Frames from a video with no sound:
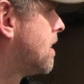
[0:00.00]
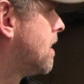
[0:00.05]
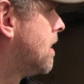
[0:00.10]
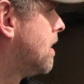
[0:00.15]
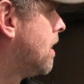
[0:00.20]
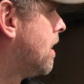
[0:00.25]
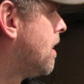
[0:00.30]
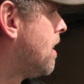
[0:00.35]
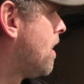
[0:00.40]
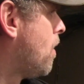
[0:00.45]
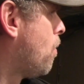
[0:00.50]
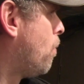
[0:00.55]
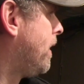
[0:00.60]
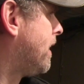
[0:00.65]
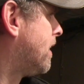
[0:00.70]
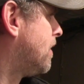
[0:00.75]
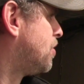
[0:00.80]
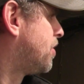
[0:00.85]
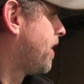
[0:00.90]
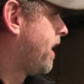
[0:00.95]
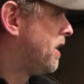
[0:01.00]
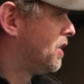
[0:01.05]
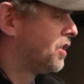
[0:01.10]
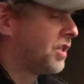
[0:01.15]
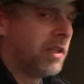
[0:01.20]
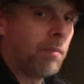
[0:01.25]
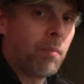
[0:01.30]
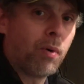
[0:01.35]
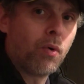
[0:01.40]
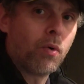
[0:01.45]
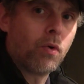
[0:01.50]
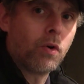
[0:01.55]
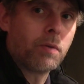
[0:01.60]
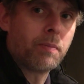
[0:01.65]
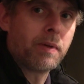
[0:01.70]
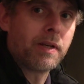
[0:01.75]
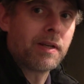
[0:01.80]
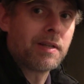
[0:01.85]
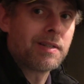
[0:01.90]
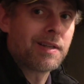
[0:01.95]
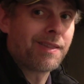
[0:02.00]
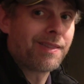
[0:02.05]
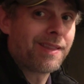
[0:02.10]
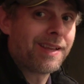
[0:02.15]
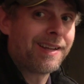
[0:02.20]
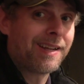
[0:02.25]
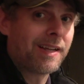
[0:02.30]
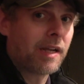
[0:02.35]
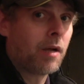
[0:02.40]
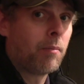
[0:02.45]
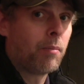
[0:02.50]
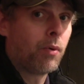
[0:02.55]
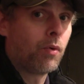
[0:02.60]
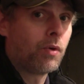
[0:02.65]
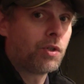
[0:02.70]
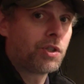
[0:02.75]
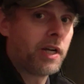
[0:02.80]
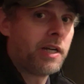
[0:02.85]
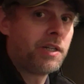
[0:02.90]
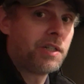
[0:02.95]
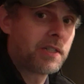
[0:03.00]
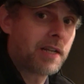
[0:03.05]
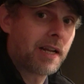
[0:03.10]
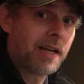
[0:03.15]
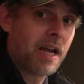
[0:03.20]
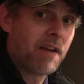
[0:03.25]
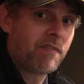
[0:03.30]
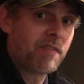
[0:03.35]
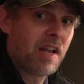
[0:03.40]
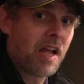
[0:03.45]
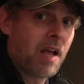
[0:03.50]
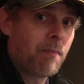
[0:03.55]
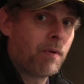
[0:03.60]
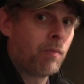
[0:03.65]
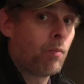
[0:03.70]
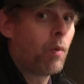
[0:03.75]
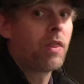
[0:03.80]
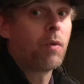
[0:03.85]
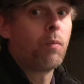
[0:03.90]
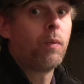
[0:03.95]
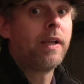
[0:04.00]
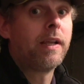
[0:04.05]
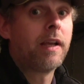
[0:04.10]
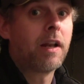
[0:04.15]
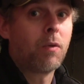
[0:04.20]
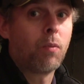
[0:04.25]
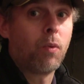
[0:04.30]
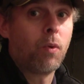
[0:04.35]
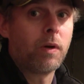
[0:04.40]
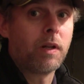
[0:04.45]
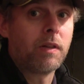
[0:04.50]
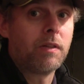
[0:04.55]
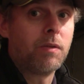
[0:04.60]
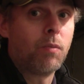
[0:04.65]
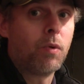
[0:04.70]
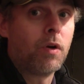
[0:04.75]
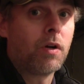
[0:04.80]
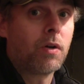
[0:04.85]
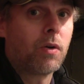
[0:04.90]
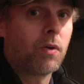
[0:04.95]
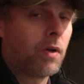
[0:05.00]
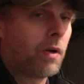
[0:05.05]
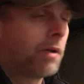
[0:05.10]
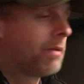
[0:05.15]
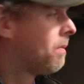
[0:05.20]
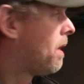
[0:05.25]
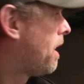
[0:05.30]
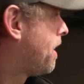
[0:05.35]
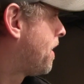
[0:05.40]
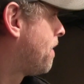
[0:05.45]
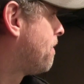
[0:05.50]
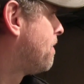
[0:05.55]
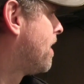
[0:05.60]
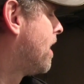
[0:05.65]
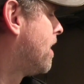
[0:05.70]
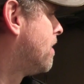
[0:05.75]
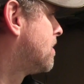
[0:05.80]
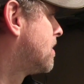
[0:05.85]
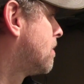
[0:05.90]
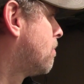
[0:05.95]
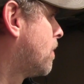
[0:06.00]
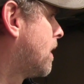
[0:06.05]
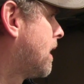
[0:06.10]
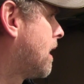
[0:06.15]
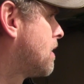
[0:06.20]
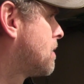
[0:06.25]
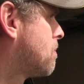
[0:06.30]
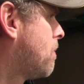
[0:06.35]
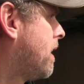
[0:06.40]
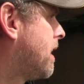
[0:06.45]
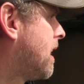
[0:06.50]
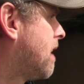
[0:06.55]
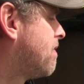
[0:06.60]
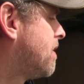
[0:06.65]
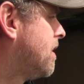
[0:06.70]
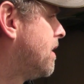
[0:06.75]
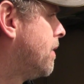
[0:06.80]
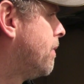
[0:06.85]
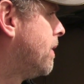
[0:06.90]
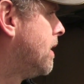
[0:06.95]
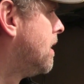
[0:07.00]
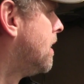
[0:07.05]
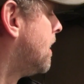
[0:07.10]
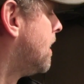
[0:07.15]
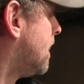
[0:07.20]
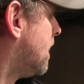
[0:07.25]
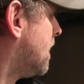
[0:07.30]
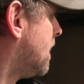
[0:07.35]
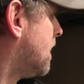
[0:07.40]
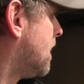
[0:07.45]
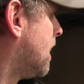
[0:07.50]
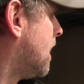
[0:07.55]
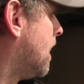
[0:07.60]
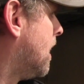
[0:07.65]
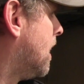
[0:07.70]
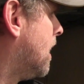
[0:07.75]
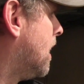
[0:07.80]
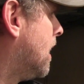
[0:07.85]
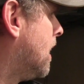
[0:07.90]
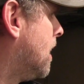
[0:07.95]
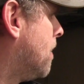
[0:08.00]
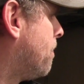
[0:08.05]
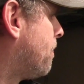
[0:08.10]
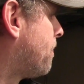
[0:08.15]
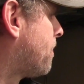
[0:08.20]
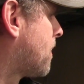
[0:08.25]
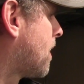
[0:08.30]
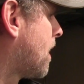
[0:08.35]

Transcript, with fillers: uh, we can change the board because I think a board change is going to have to happen. Whether we get awarded the work or not, I don't know. Someone else might have to do it. Um,